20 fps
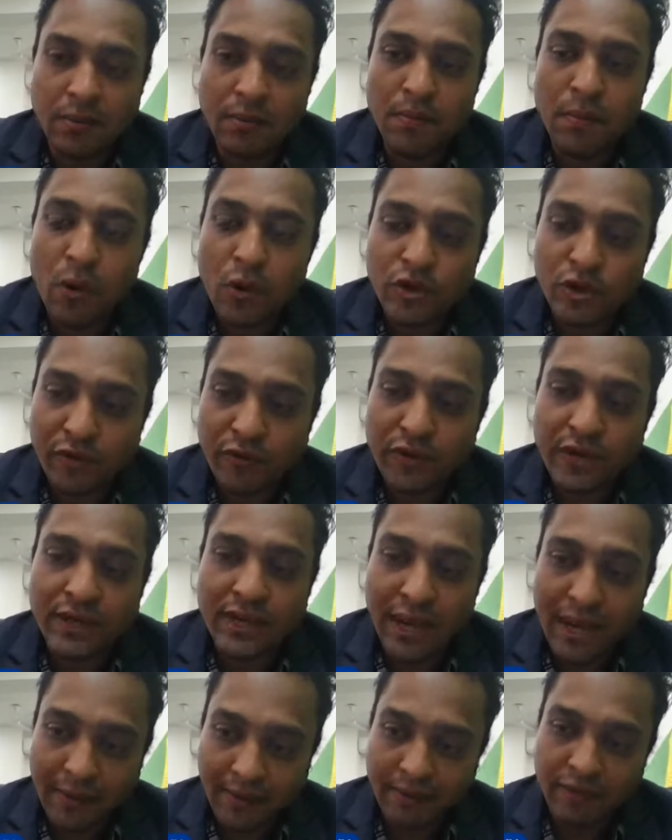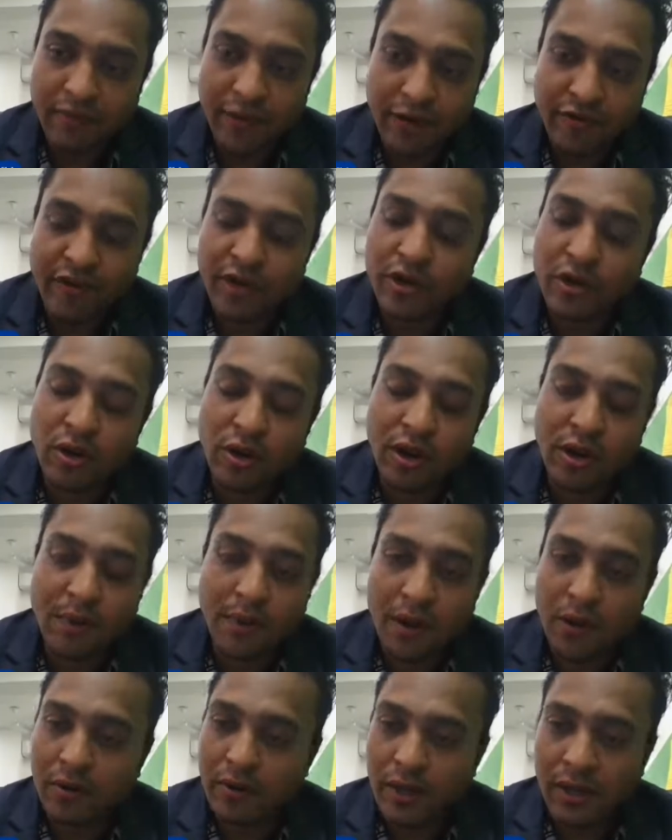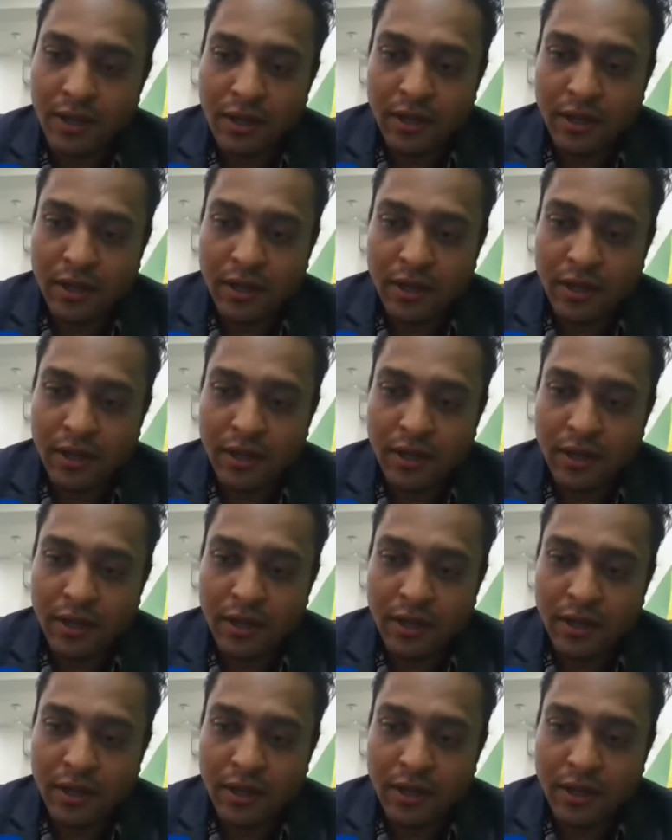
most of the time, if I talk about,